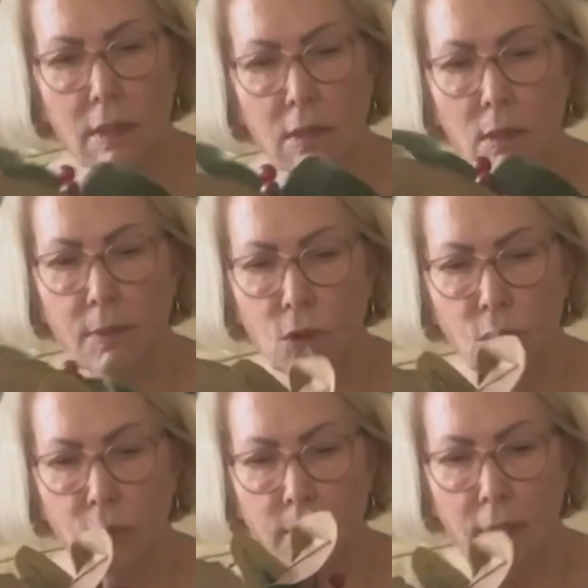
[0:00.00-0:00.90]
so much
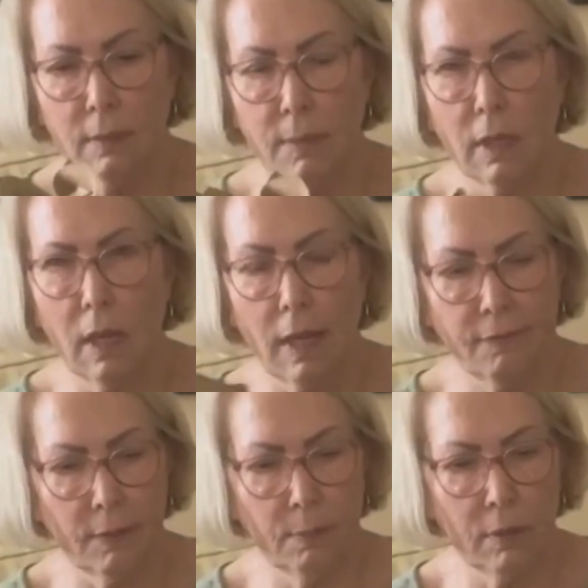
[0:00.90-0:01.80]
ribbon in my
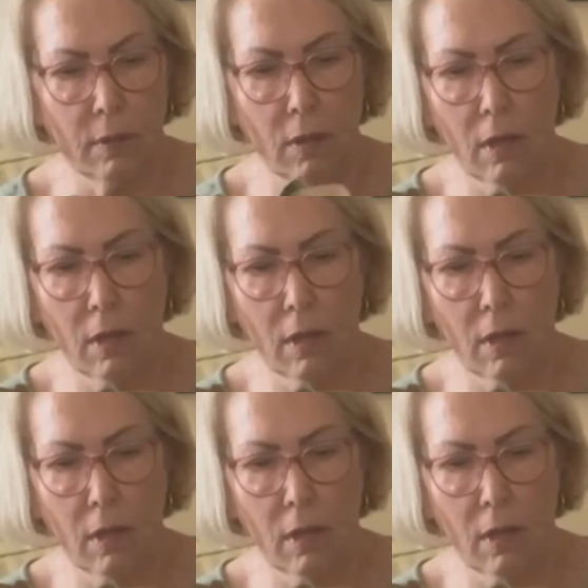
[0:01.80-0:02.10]
life. It put